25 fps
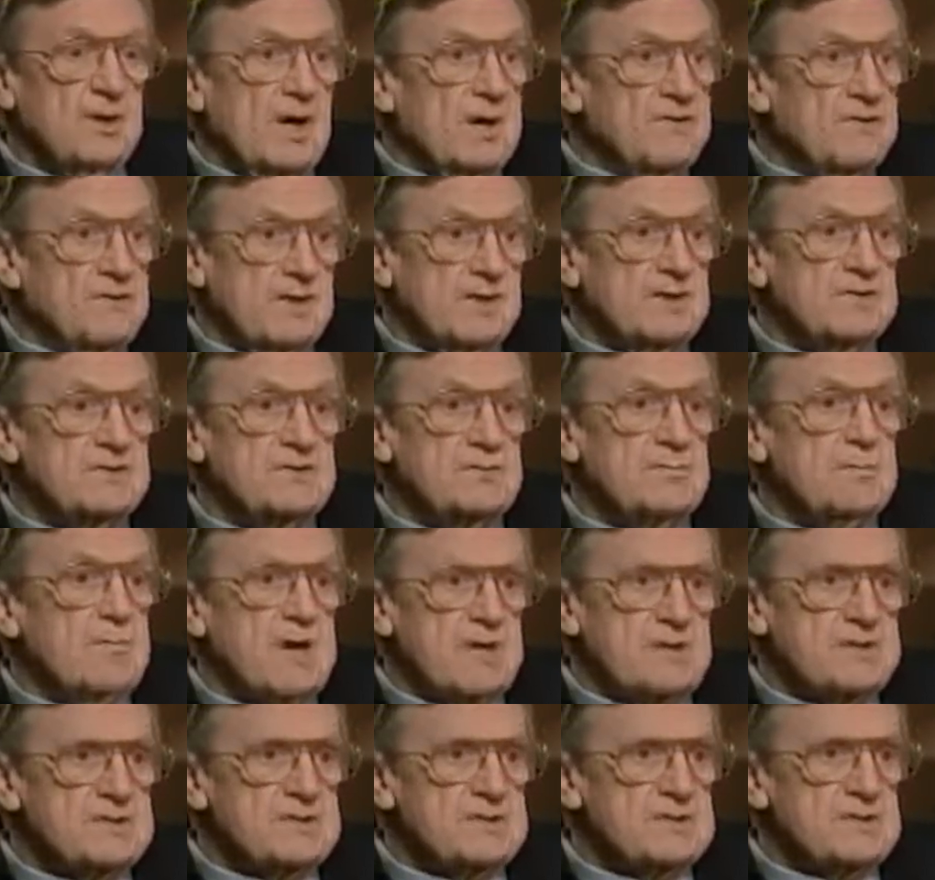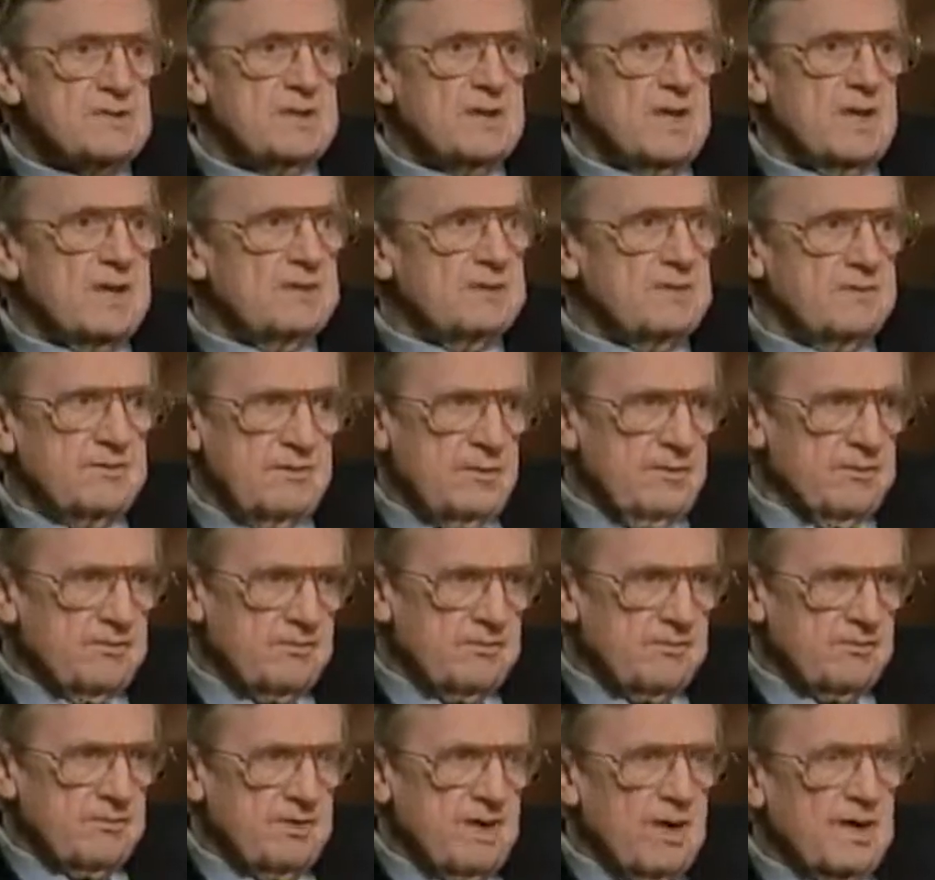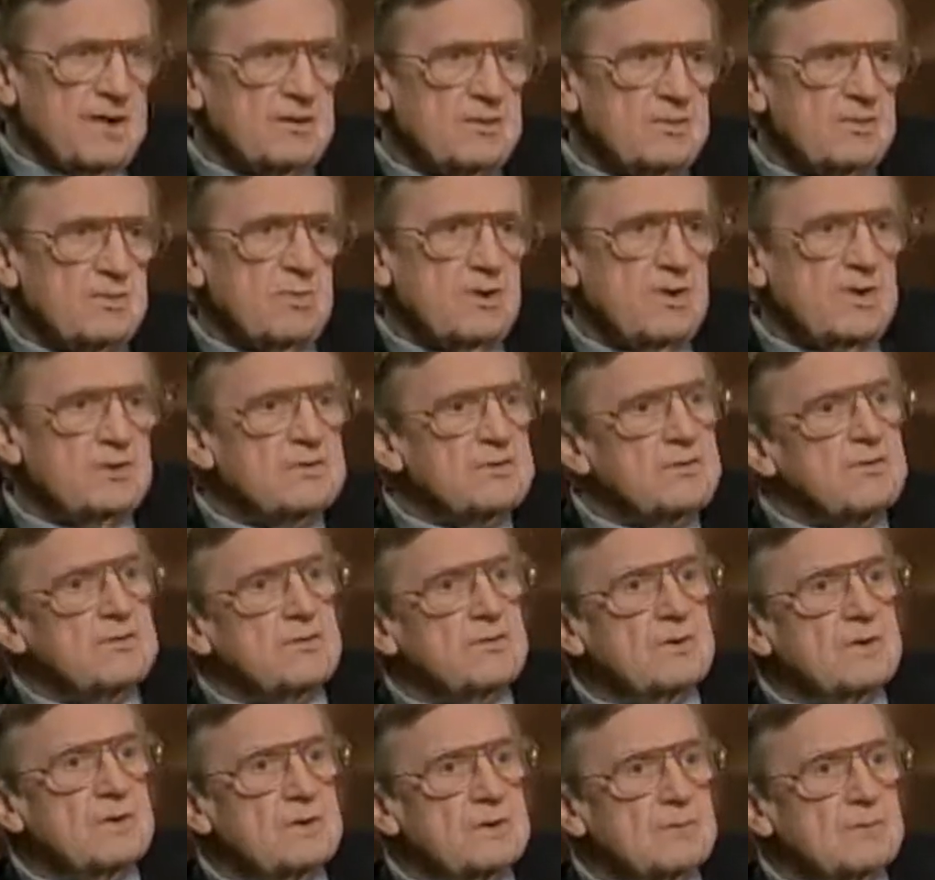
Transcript: I think it's a mess, and I don't like the way it's going.